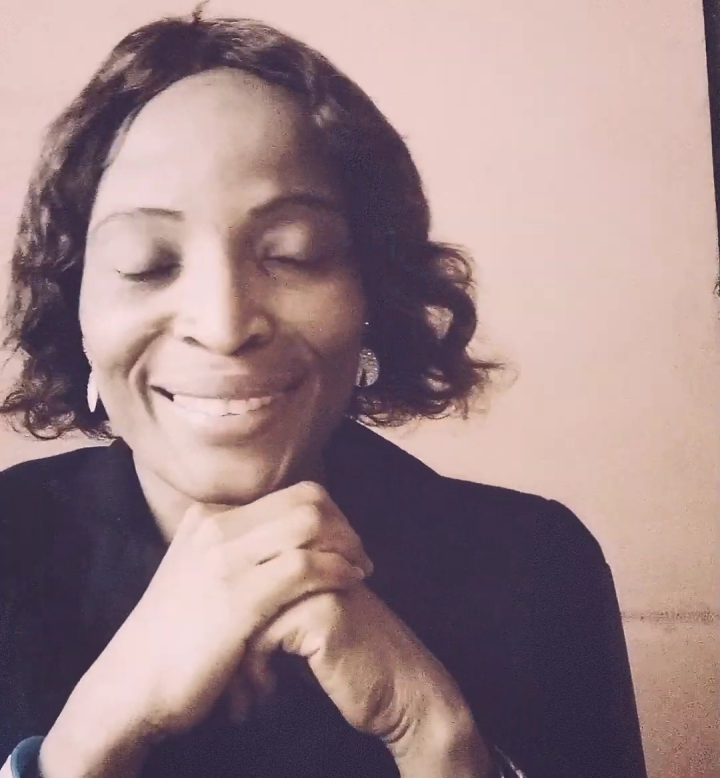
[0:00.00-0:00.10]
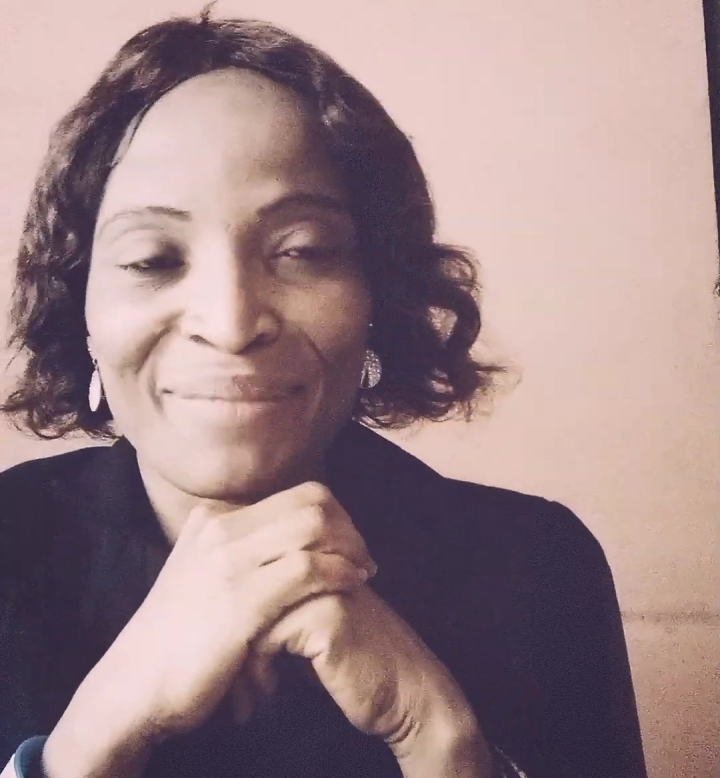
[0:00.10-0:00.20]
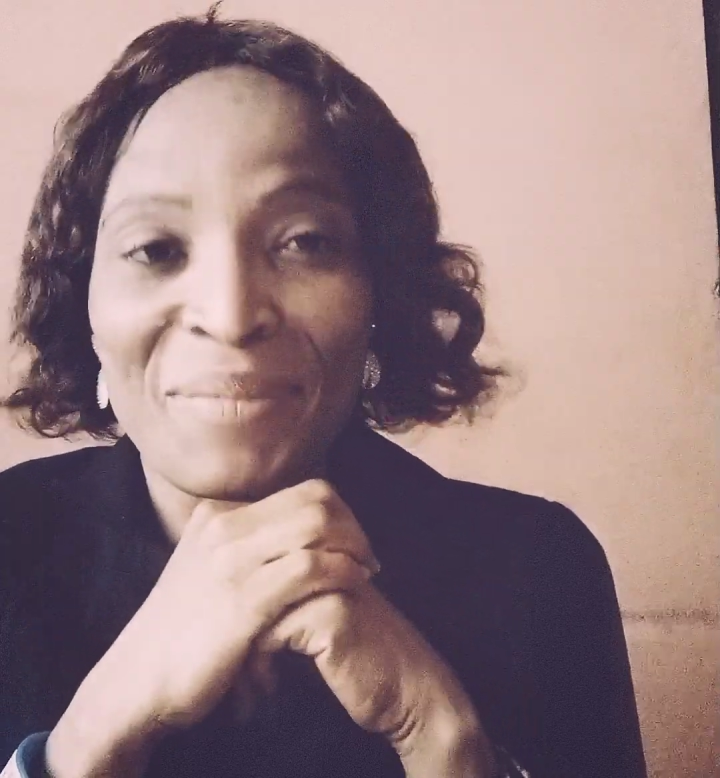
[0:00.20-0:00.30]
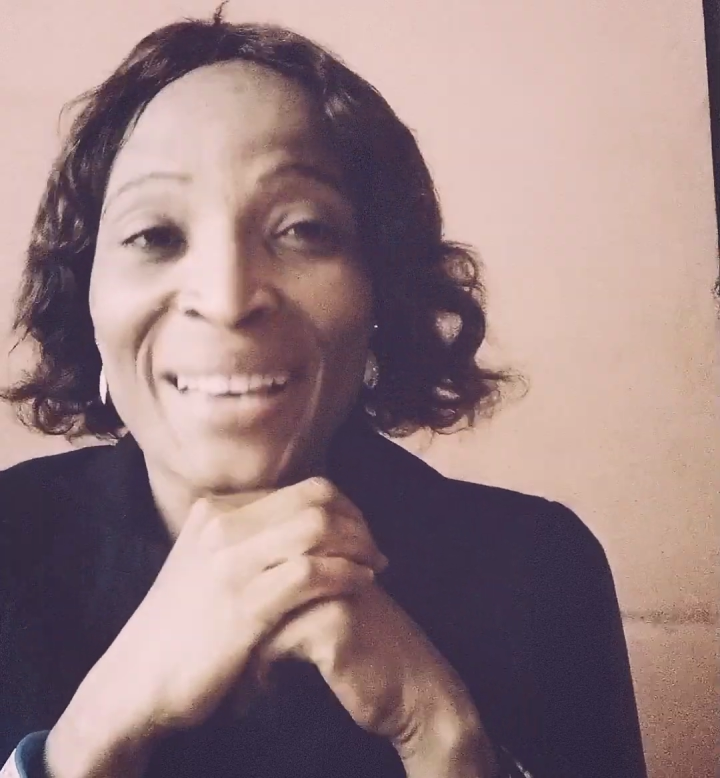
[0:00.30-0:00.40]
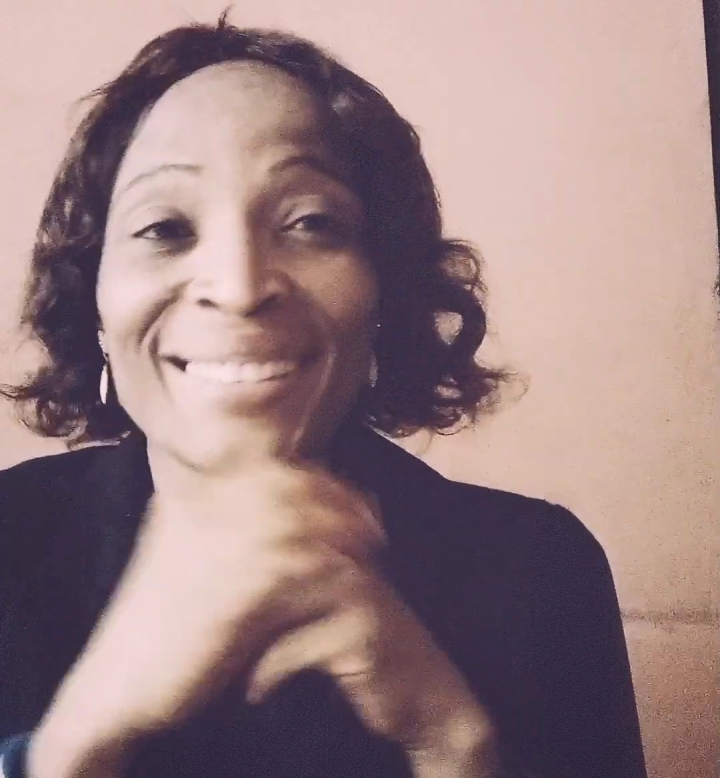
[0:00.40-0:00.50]

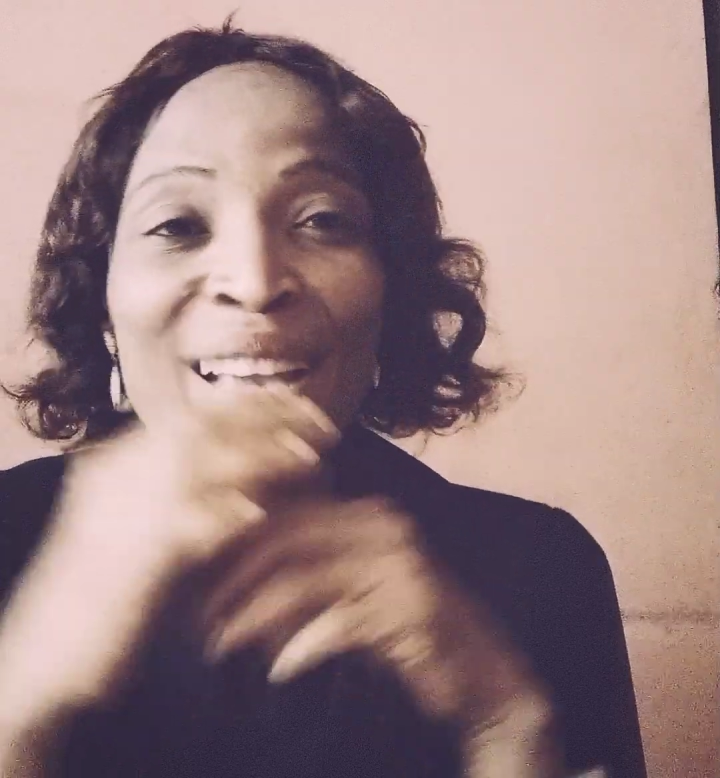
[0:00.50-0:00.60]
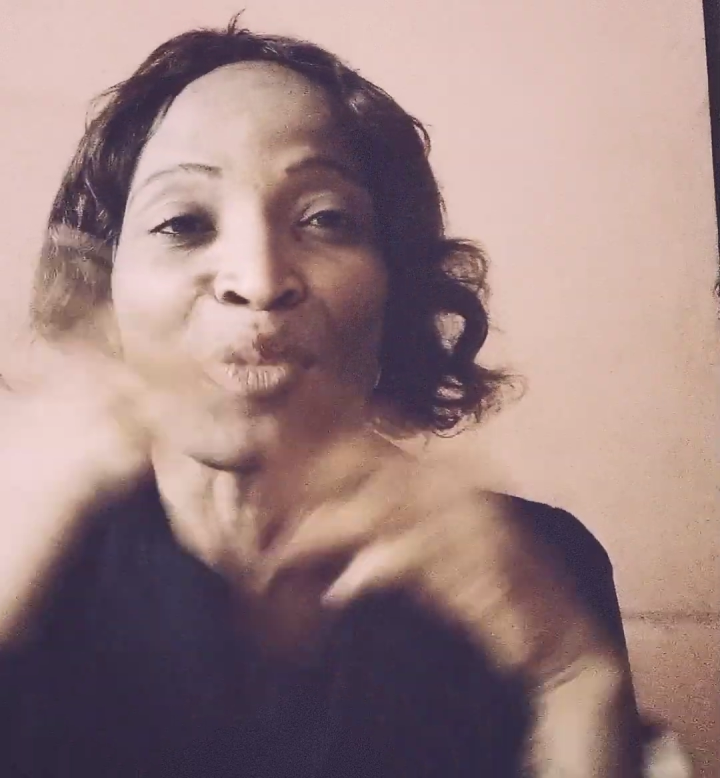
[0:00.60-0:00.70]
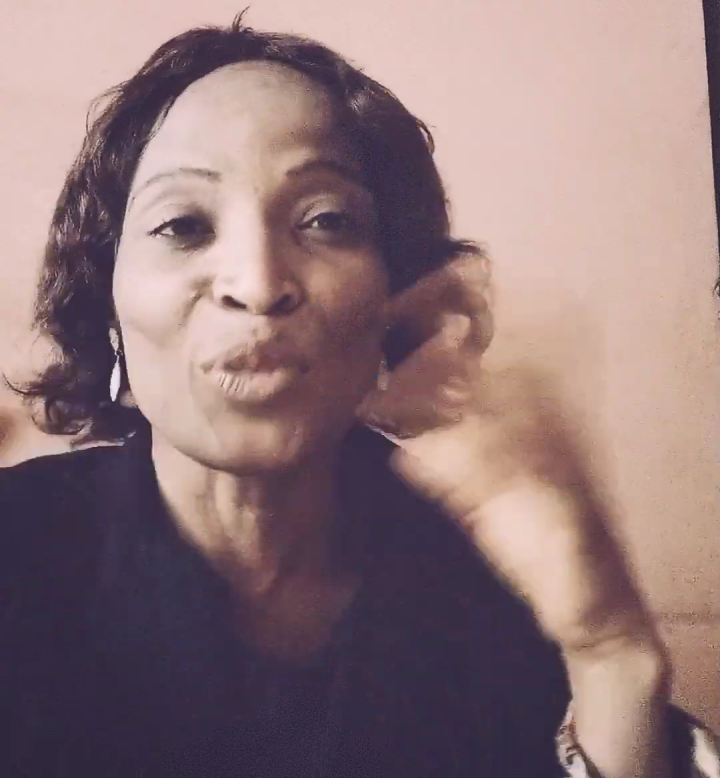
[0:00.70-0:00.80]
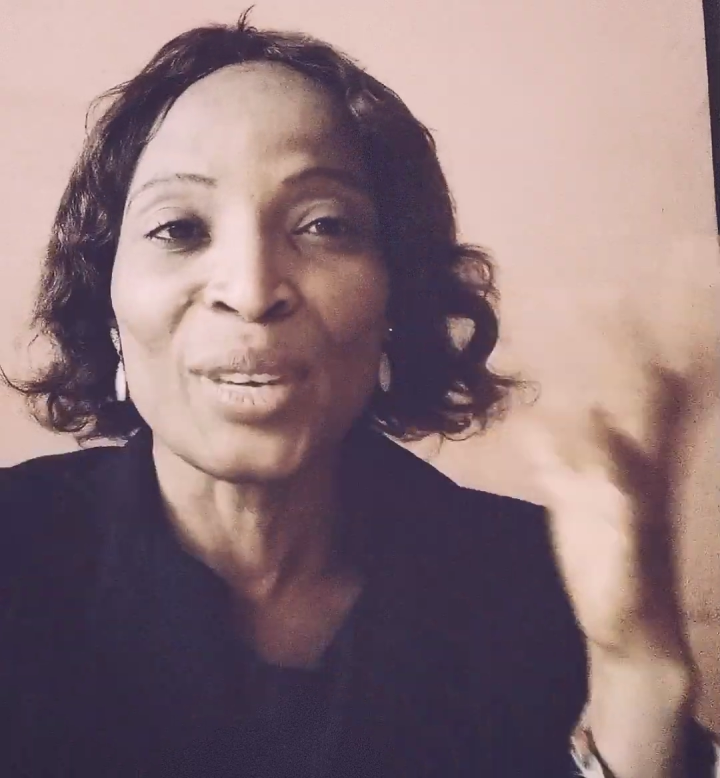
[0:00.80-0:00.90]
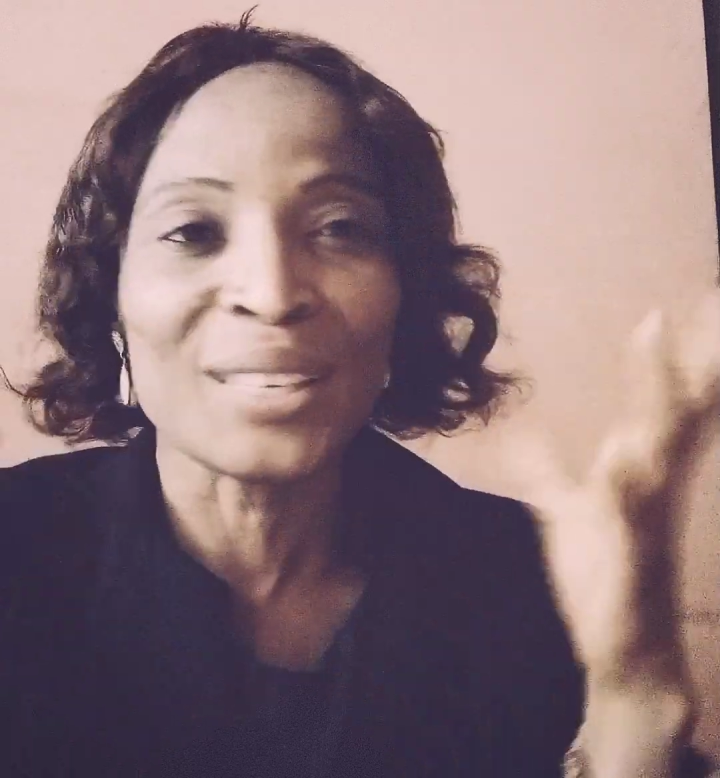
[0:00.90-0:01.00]
makes her
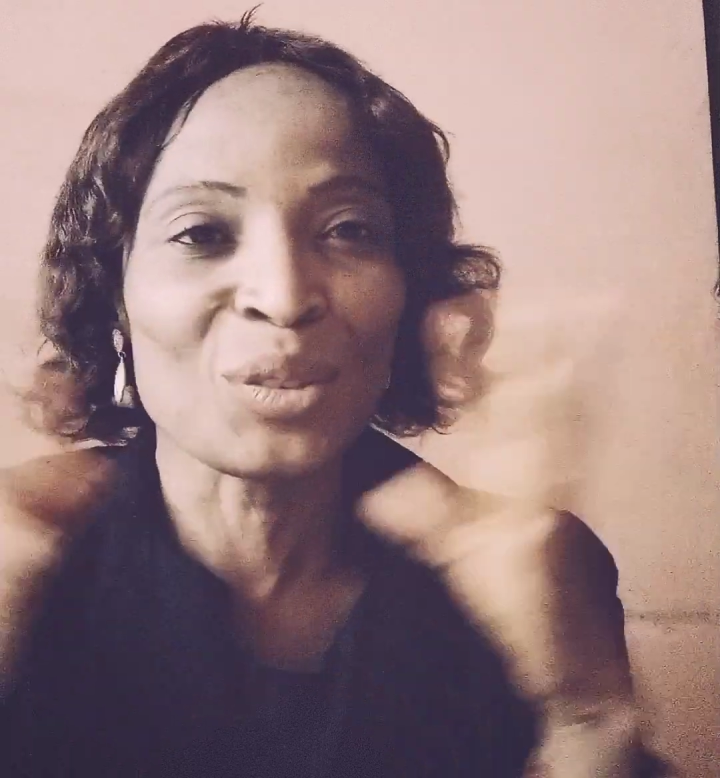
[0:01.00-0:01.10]
forget